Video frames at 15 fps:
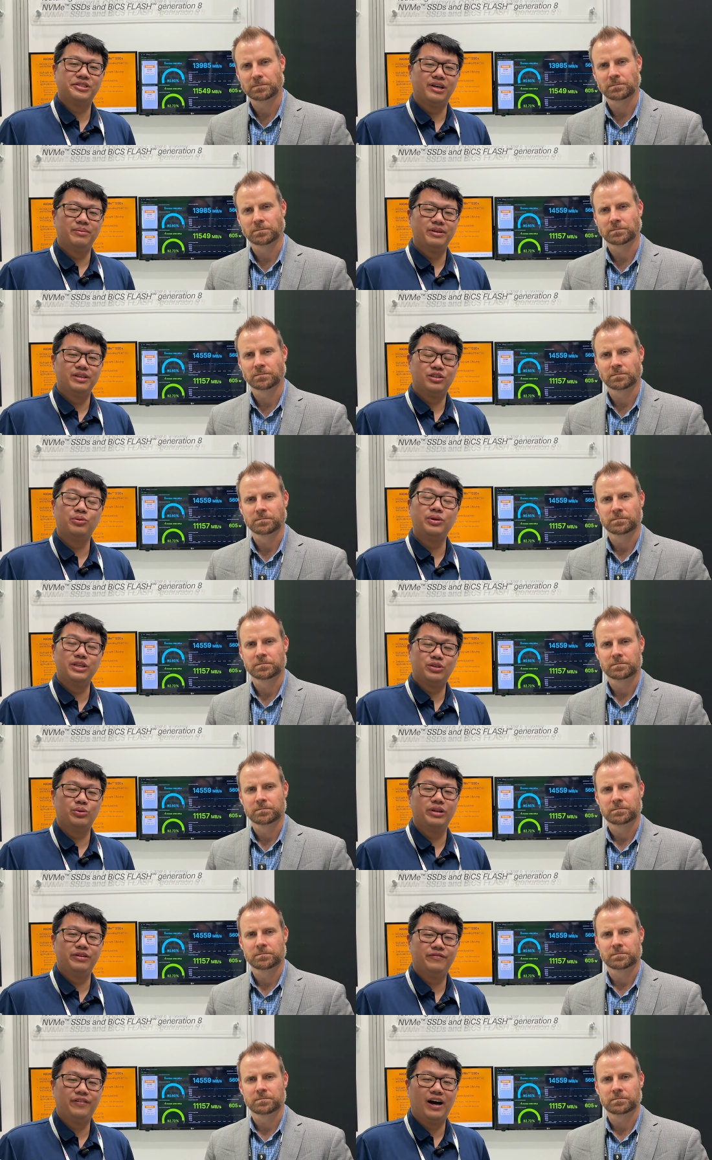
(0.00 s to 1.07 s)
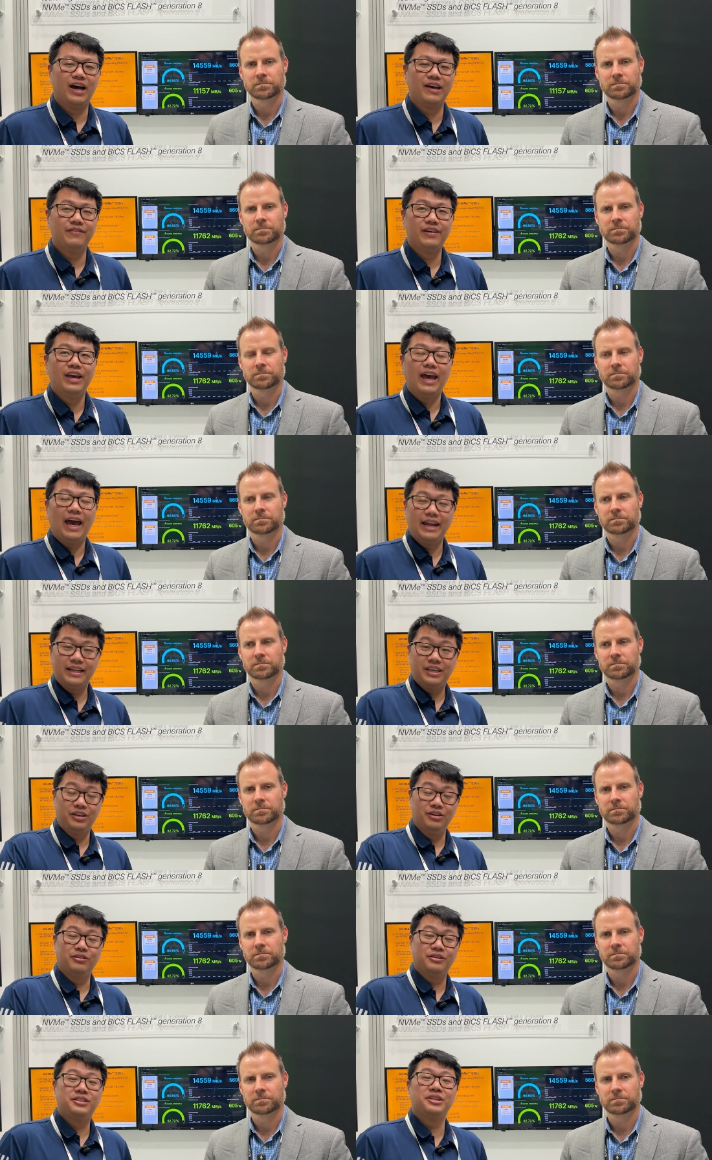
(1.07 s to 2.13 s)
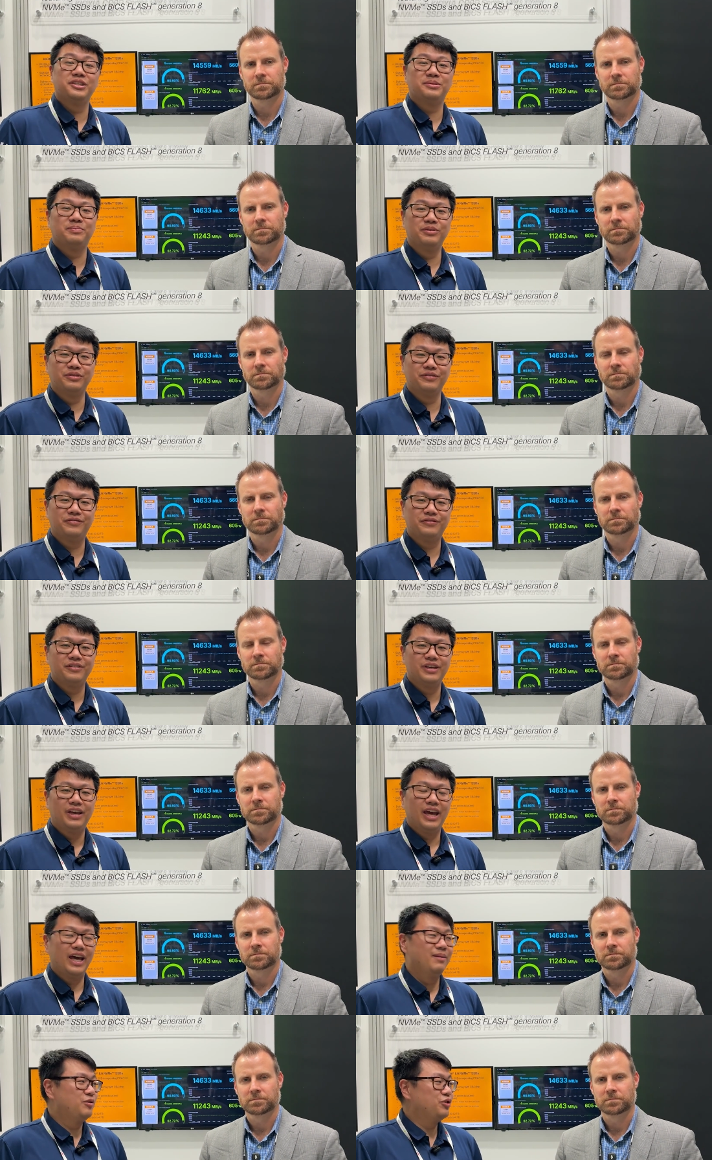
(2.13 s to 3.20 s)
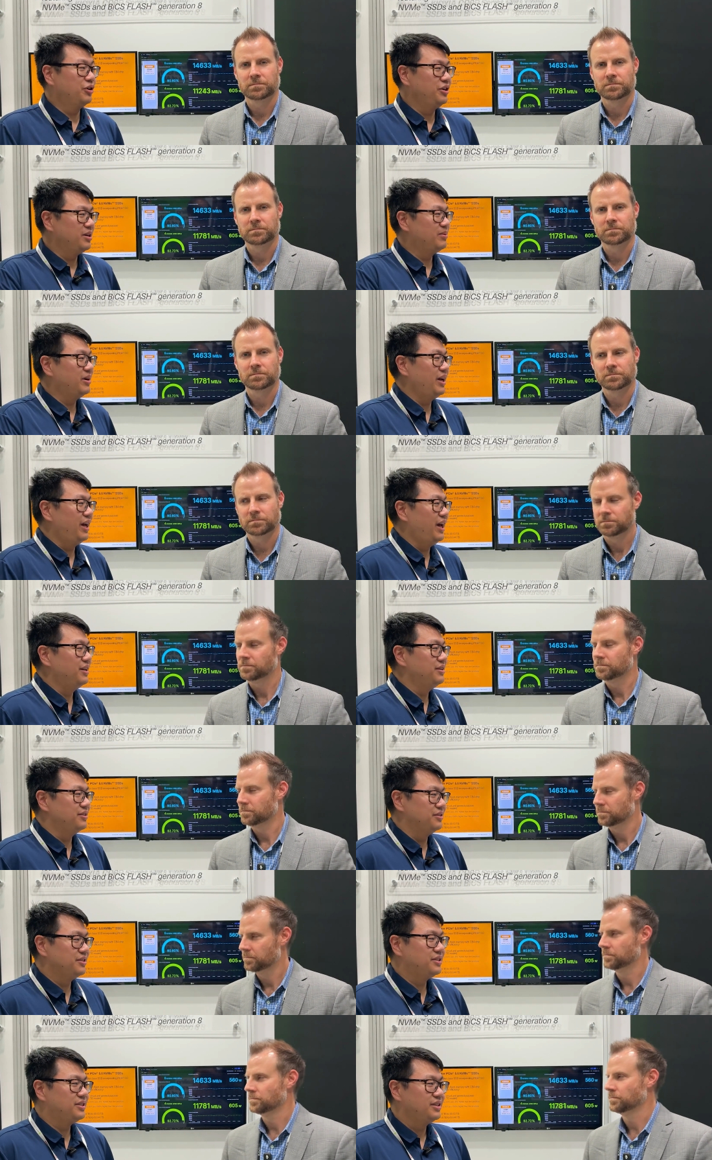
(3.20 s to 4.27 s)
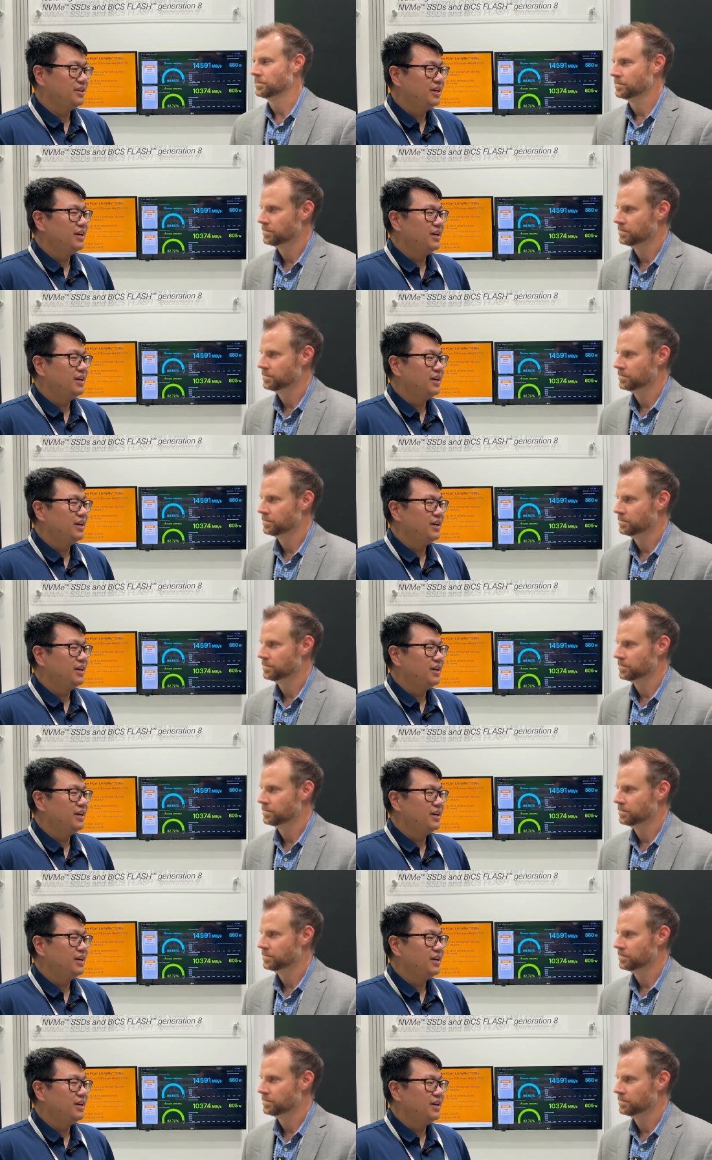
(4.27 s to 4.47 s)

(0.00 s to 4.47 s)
Speaker 1: Summit 2025 at Kioxia's booth, and I'm joined here by Anders.